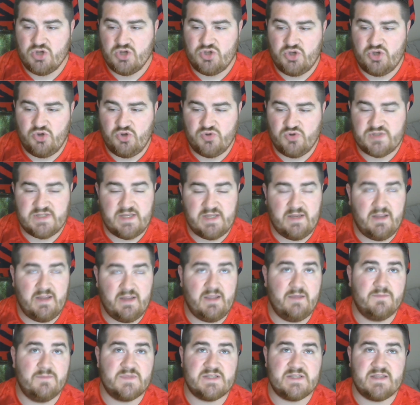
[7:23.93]
2
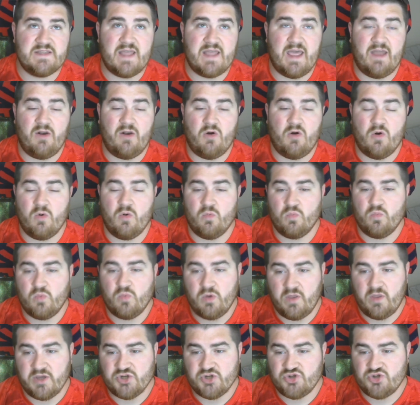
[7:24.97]
teams that are
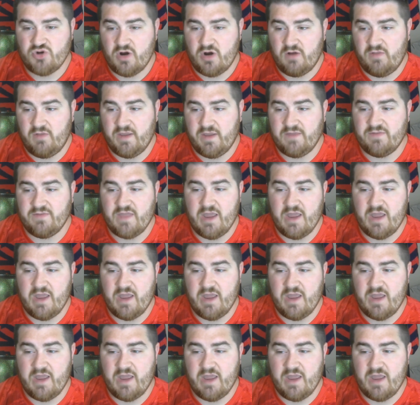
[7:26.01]
really struggling.